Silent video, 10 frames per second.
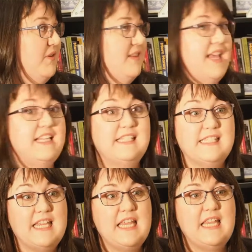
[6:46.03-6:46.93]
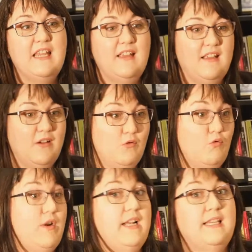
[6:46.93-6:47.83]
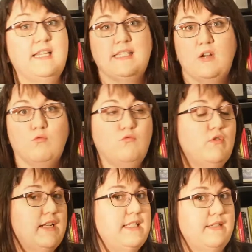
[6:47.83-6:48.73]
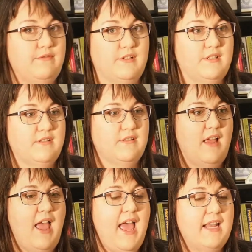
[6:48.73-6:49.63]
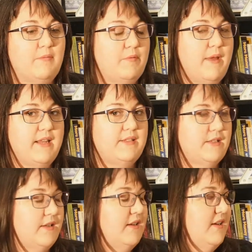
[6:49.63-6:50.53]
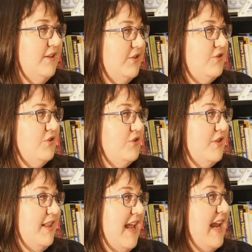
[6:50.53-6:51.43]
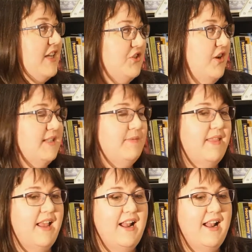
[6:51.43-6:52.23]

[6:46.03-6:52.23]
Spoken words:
They see real things that are really different and are prepared to do that and energized by that.